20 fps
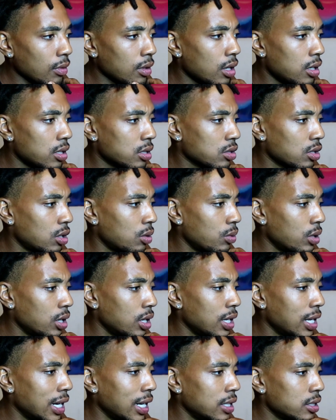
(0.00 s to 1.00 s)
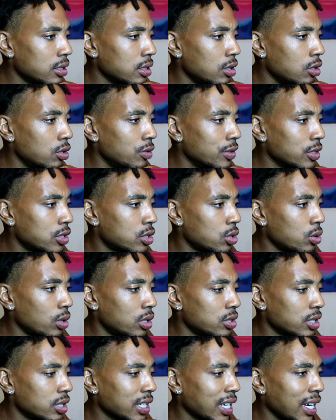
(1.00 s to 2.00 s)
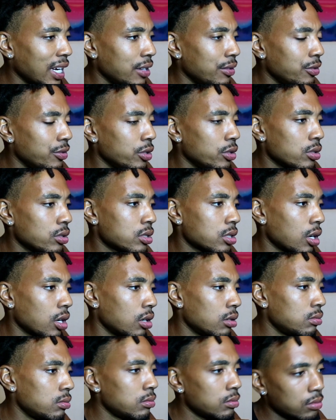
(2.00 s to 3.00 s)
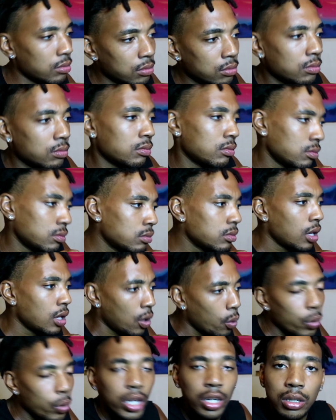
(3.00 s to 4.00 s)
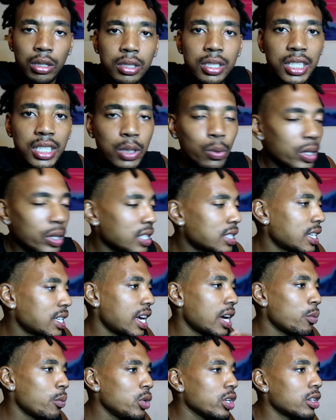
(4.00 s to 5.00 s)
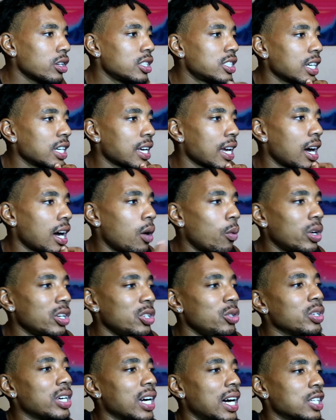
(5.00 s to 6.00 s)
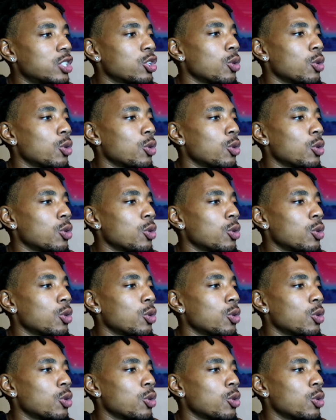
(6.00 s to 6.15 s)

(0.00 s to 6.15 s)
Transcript: It's got what, like over 200k views. So we gonna see what it's saying. We gonna check it out. One of you guys